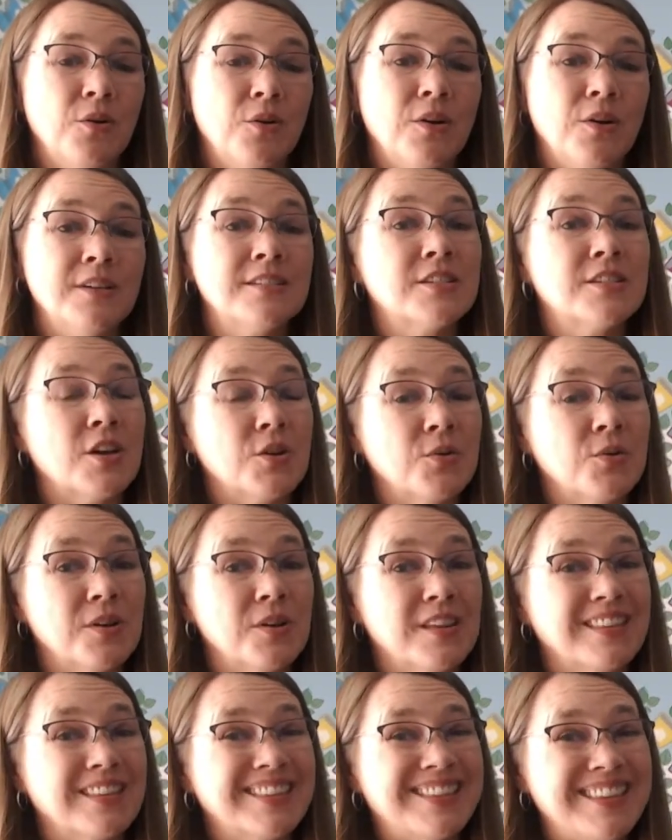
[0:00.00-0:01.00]
So
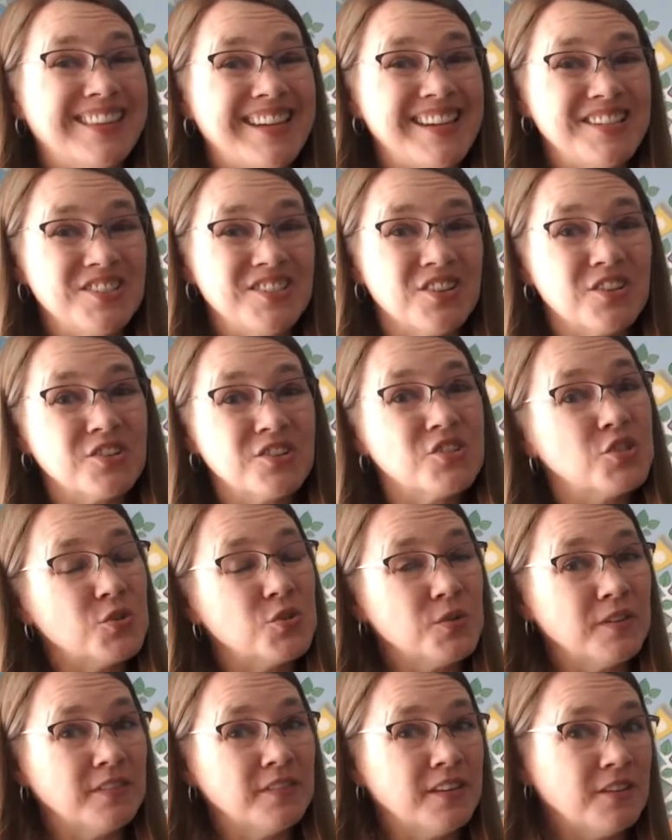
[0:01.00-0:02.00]
these are two
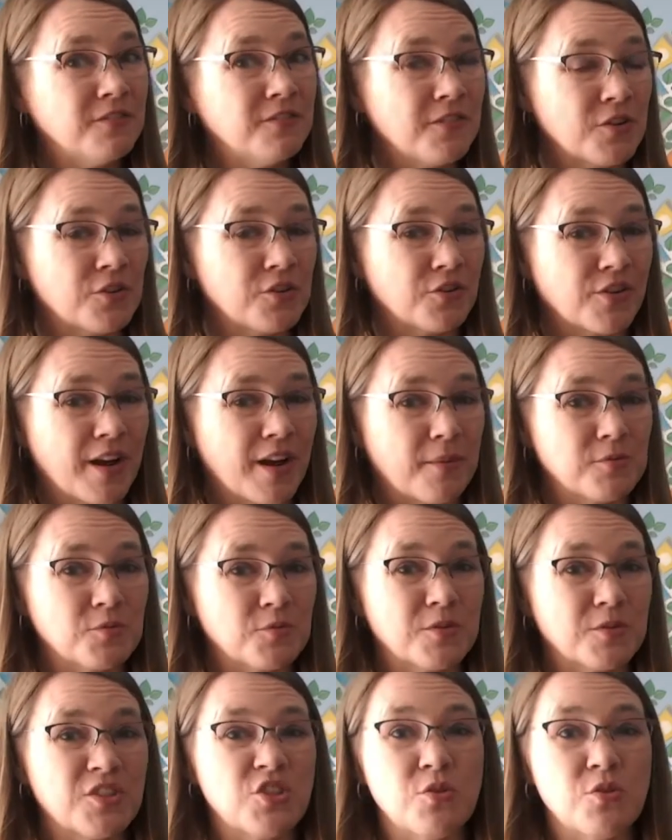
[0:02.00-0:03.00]
of the phonograms
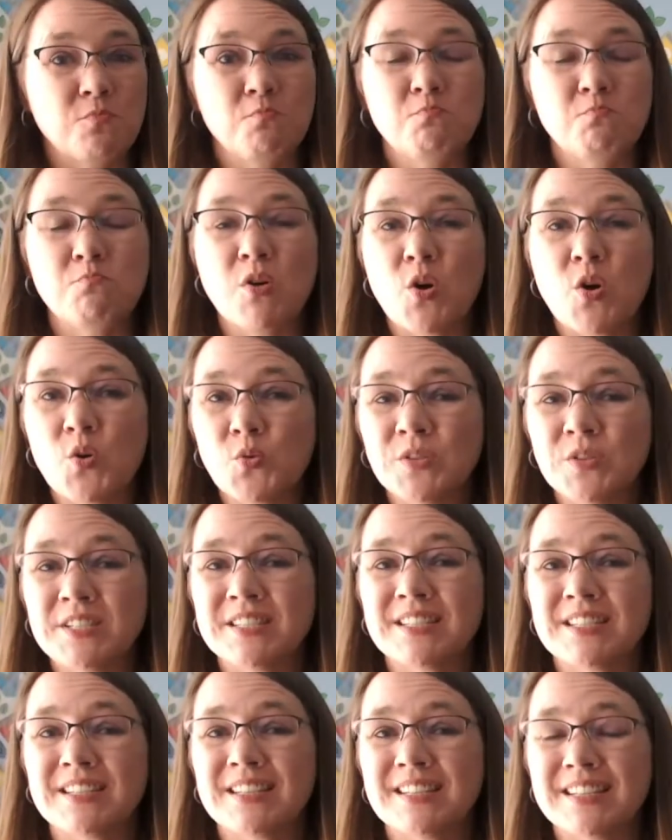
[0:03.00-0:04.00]
with the most
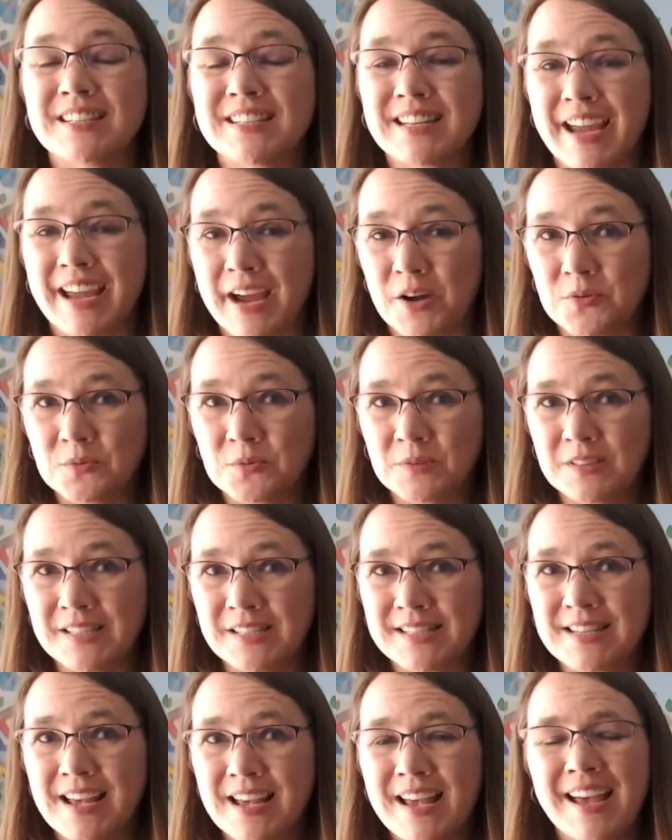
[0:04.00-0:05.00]

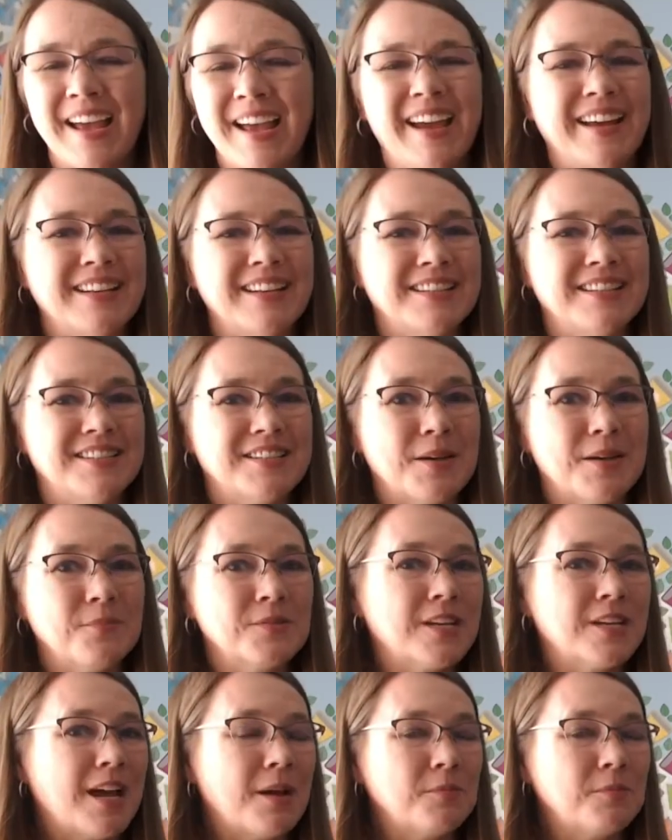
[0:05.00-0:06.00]
sounds, and
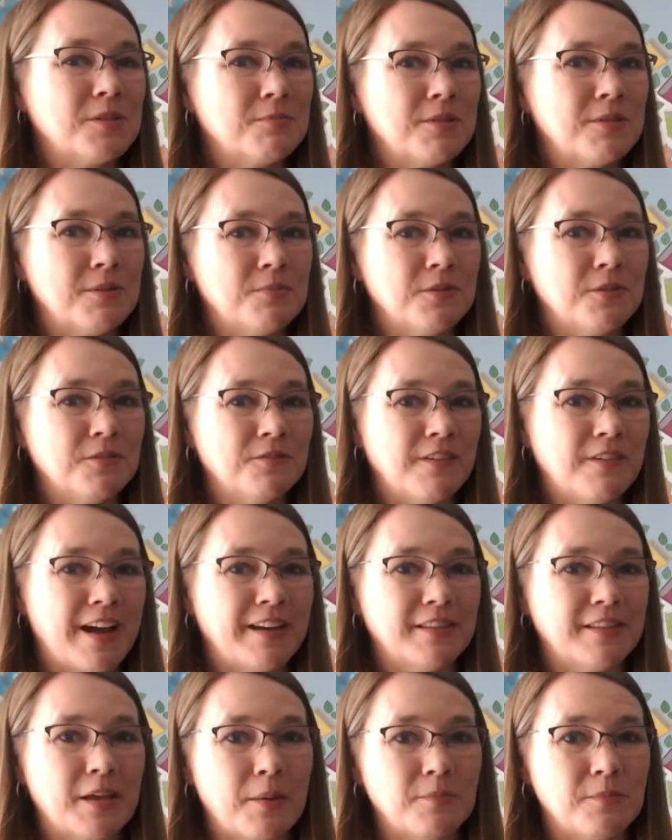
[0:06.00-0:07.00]
sometimes people
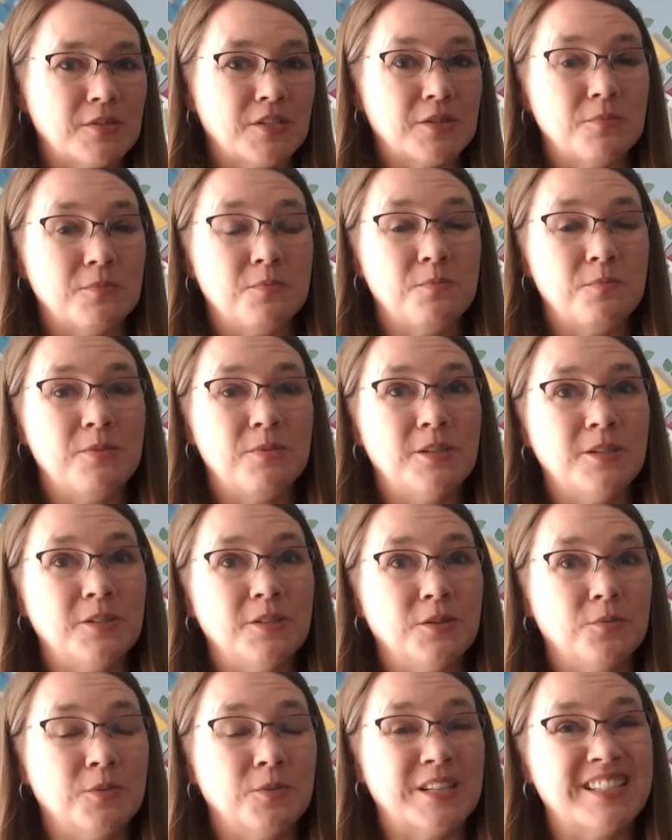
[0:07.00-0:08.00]
find them to be
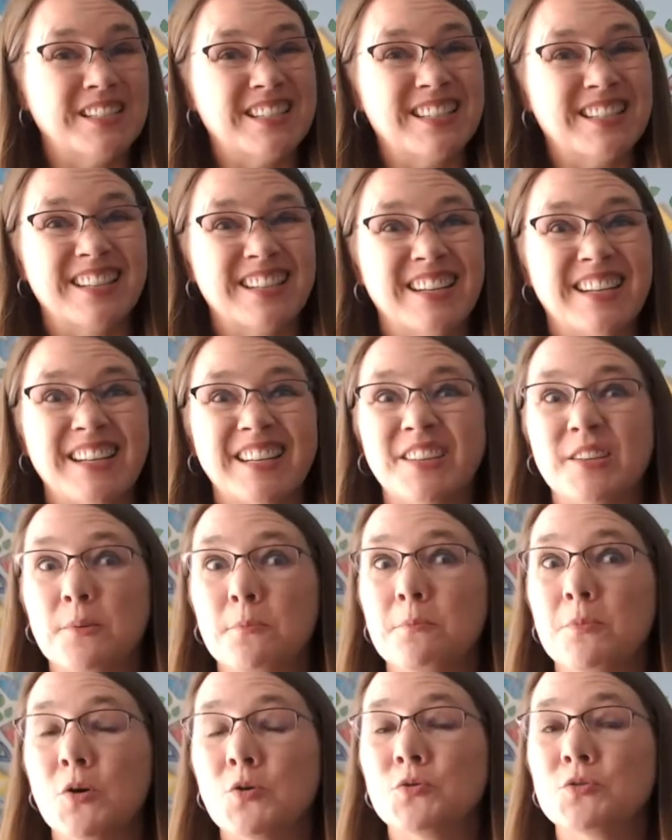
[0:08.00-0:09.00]
the ones that they need the
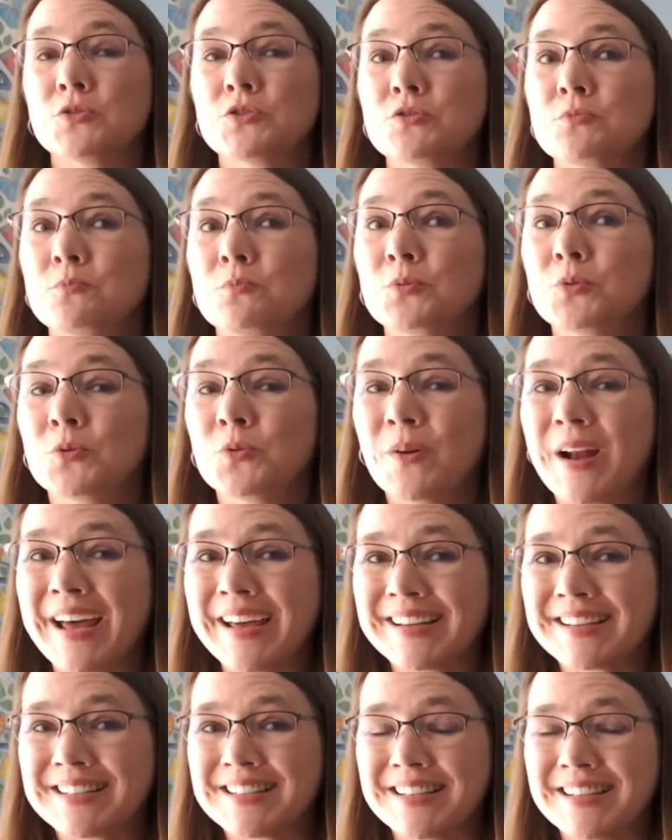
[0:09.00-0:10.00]
most
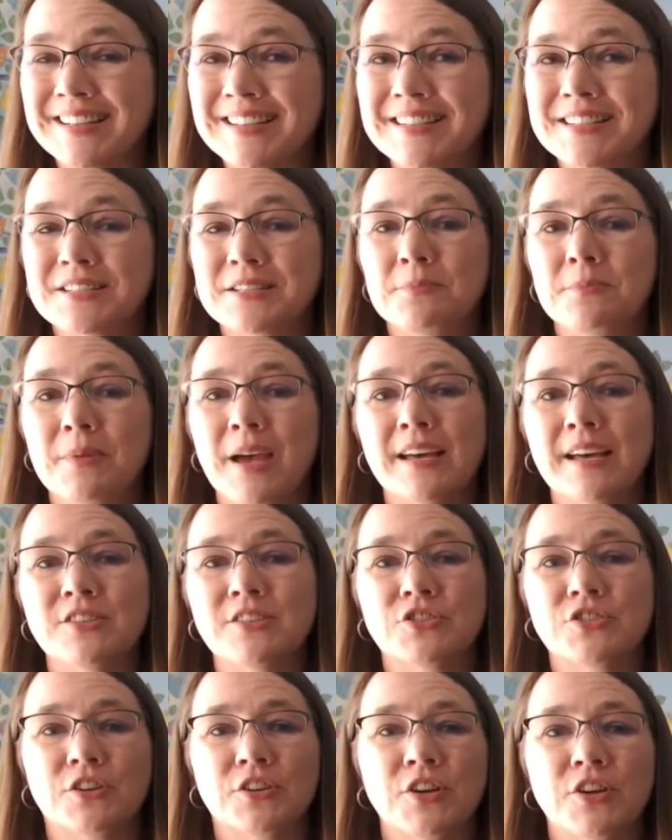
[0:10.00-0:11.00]
practice to
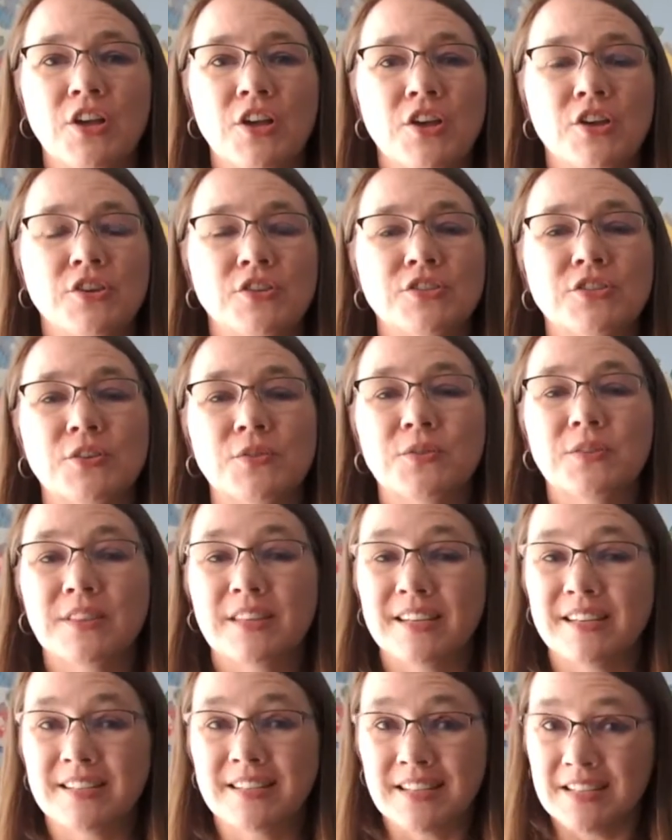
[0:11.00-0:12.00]
master. So
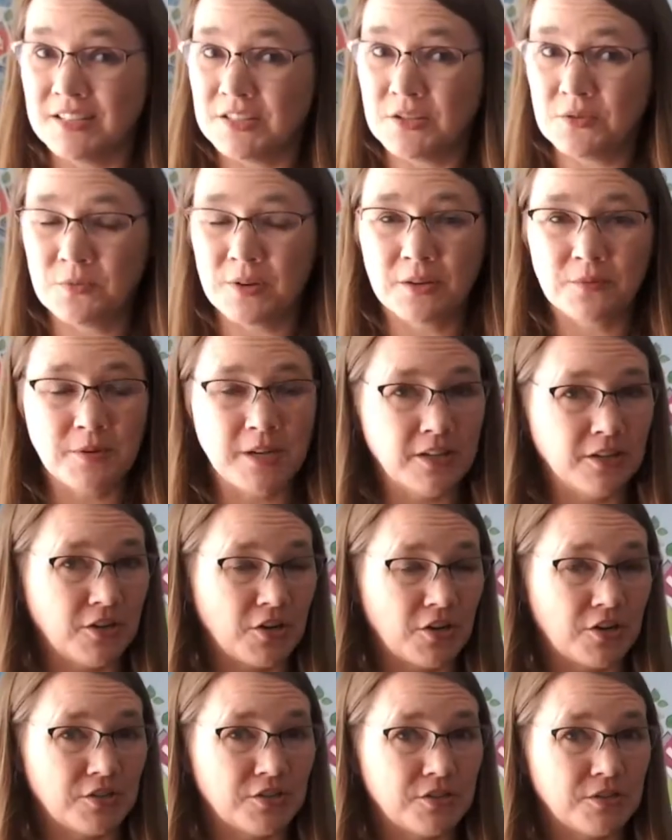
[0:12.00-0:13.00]
this is the one we
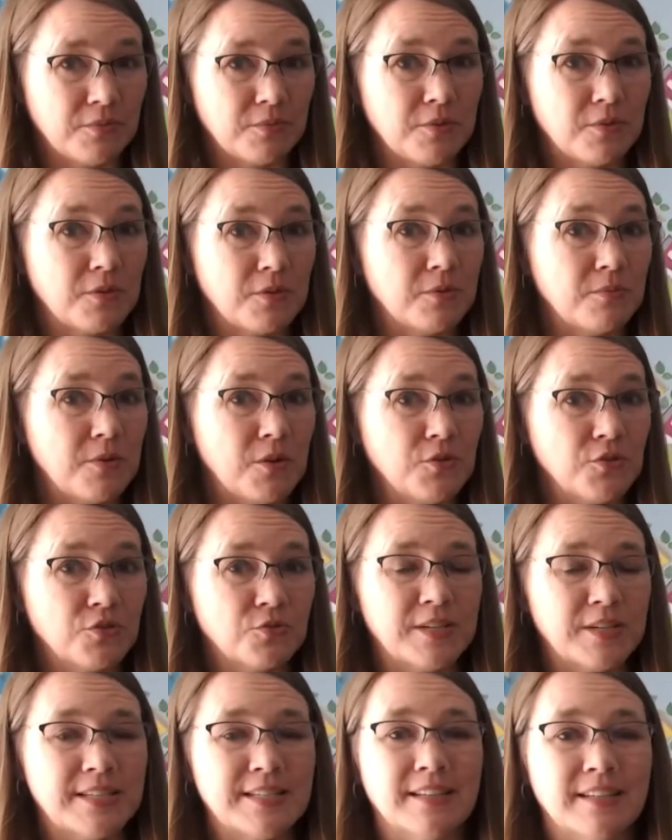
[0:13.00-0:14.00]
learned the most
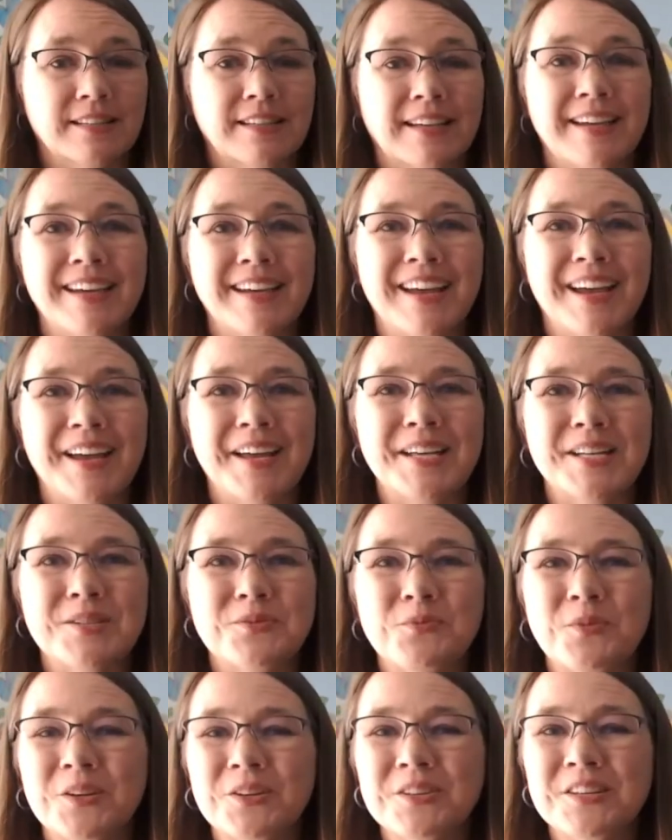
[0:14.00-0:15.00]
recently,
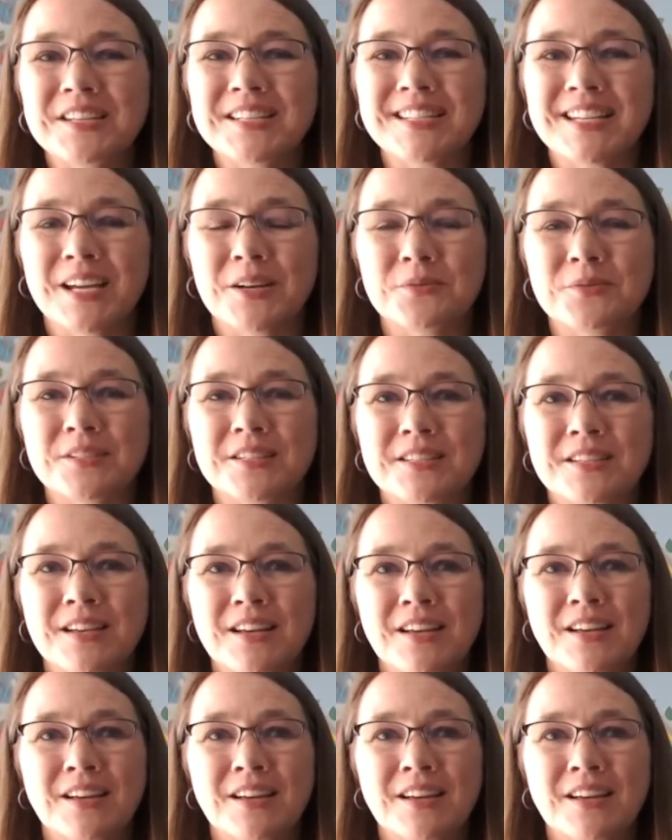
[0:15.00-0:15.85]
and what are the sounds?